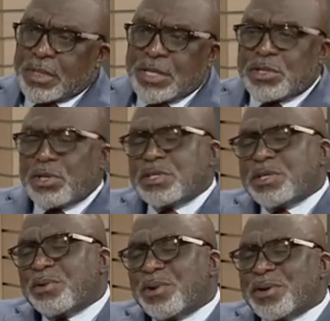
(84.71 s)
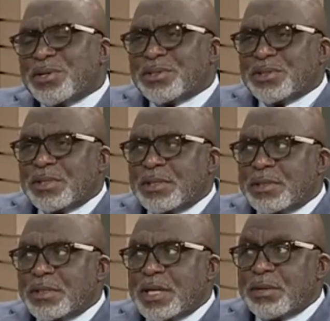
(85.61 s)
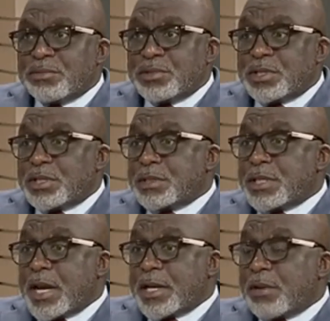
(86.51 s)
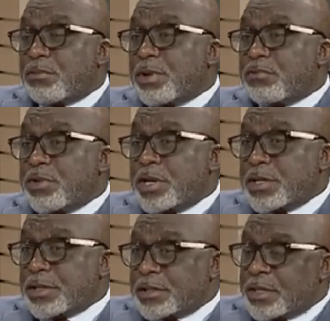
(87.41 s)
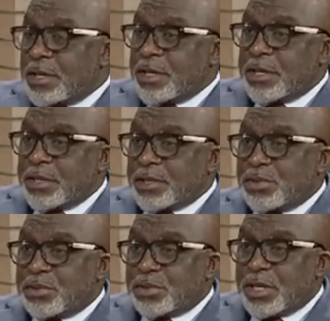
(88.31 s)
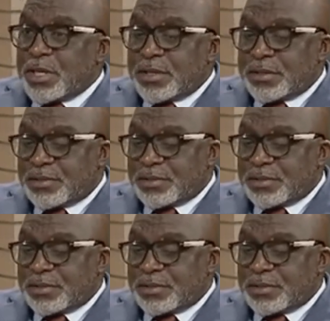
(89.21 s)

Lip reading: There's nothing wrong in sitting down and reviewing to say,